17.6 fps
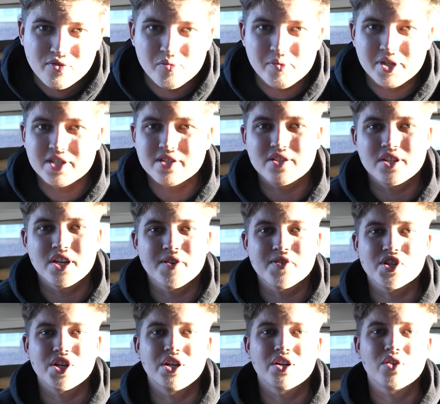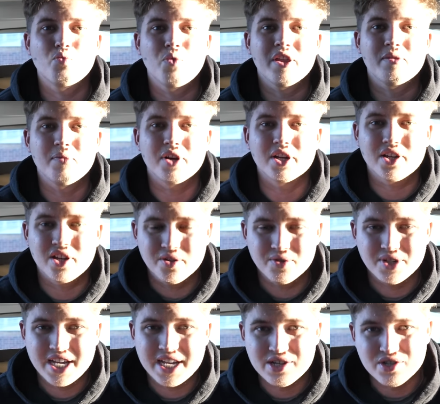offer because Surfshark, with my
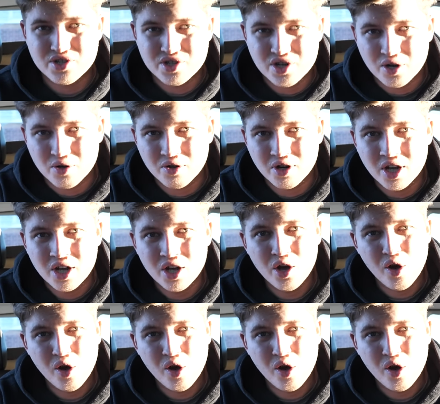code ITSJOEL,